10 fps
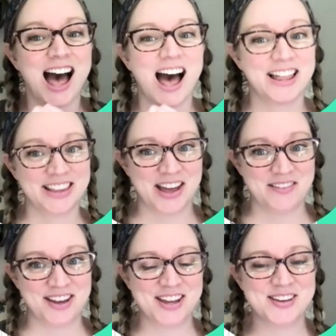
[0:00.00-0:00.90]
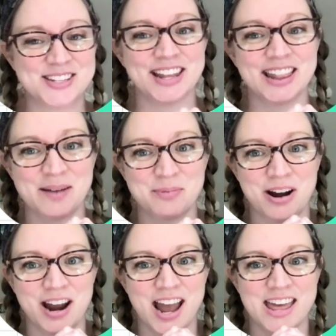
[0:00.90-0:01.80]
I love using the
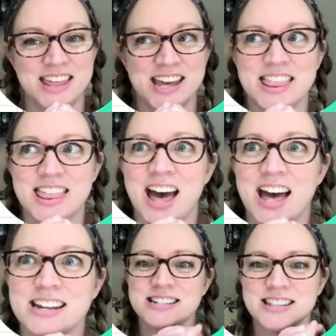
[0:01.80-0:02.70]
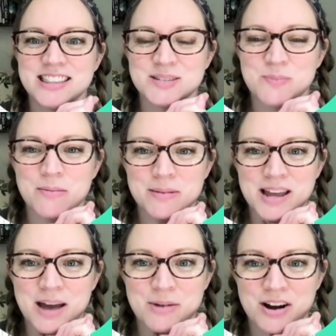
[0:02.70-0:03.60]
library. I think that's probably
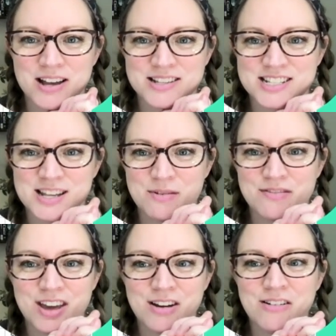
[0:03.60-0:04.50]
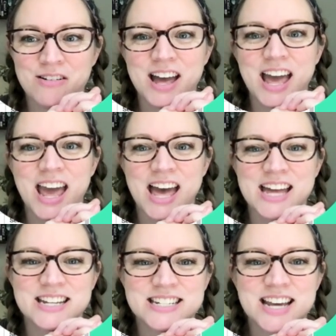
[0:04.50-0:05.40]
come across to some of you.
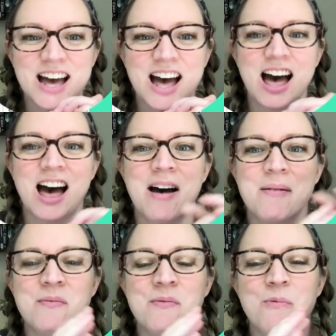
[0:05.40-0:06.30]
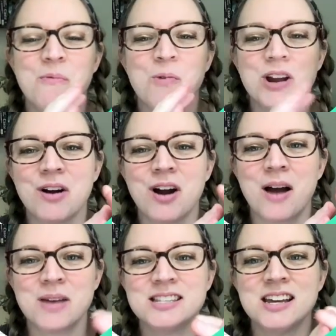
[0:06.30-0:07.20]
And one of our
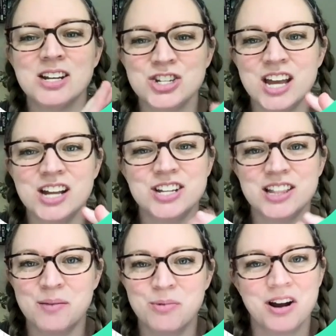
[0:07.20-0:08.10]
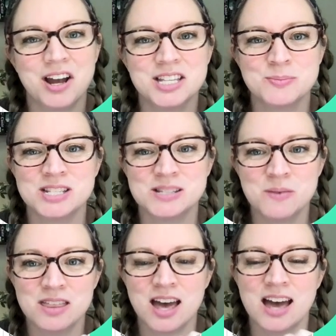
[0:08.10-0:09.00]
amazing GHC librarians, Ms.
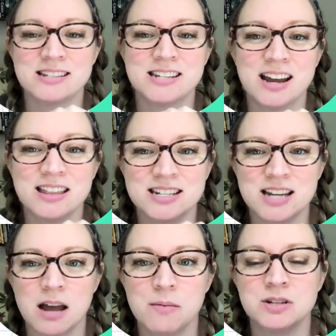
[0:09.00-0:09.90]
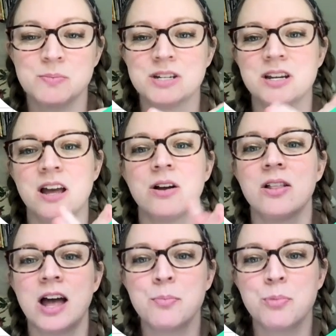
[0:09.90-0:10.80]
Smith, has taken the time to put together a
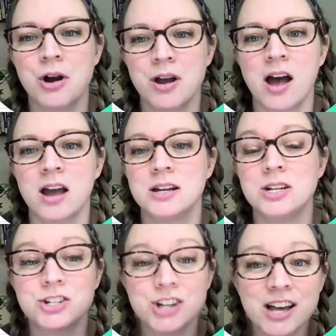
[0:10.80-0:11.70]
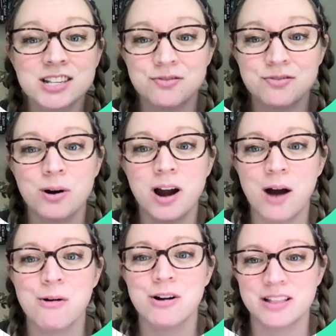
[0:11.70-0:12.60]
library guide just for
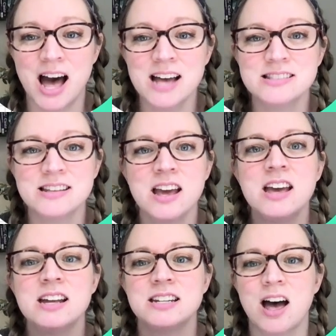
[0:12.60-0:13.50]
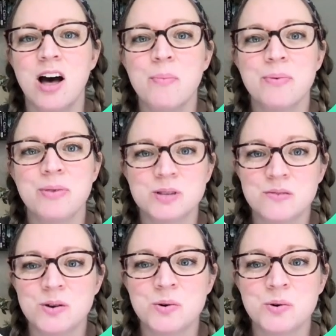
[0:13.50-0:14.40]
our class to help those of
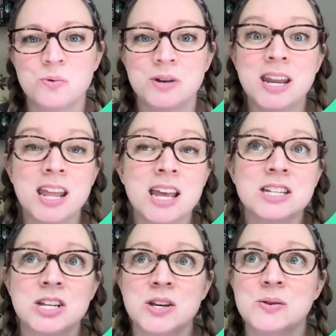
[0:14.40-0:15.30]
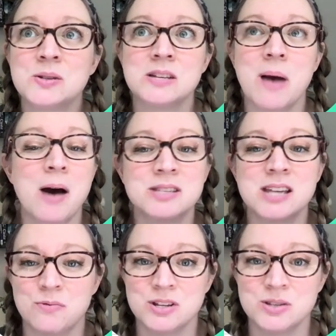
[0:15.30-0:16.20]
you who need to use some
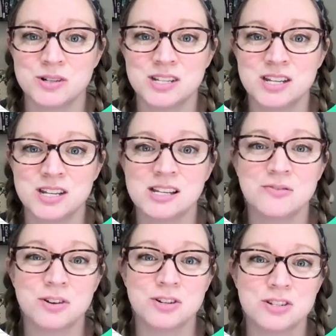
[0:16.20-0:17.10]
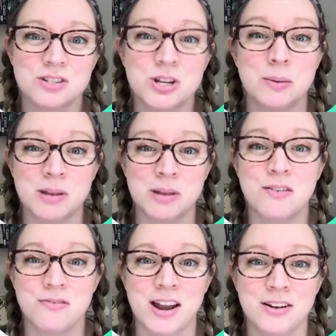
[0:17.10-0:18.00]
outside resources to complete your
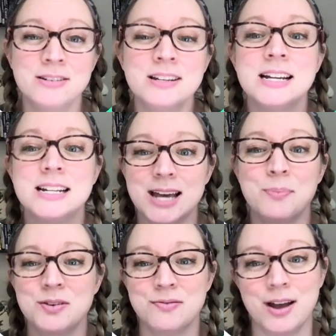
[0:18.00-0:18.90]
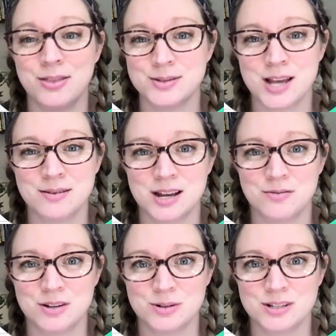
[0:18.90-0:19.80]
final, to help you find those outside
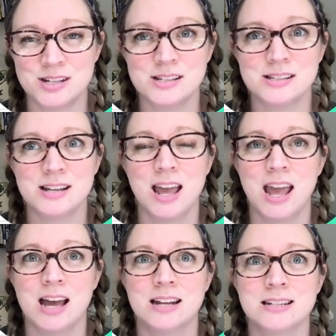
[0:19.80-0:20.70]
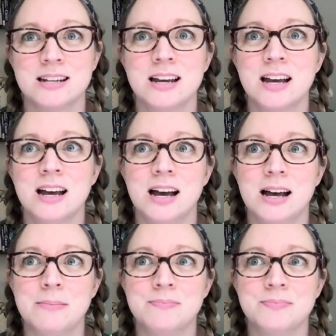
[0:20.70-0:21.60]
resources and
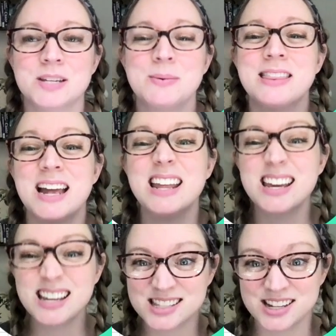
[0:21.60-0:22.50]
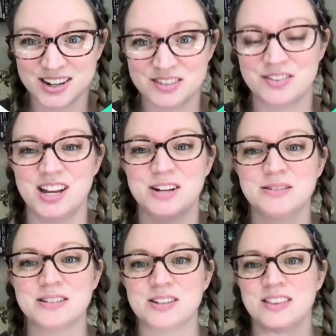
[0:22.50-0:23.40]
to make that easier for
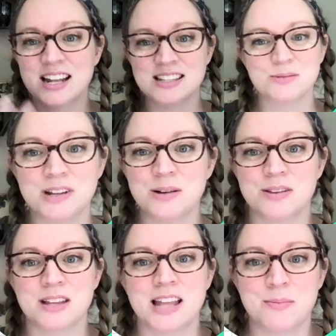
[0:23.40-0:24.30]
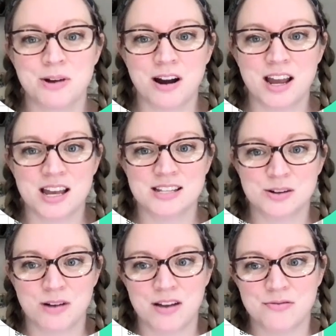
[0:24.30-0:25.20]
you. So that's really what the library is
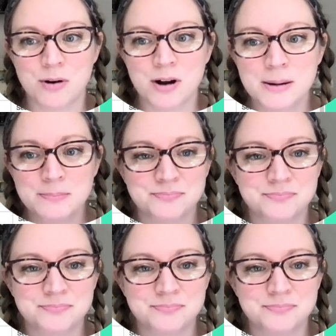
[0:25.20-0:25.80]
great for.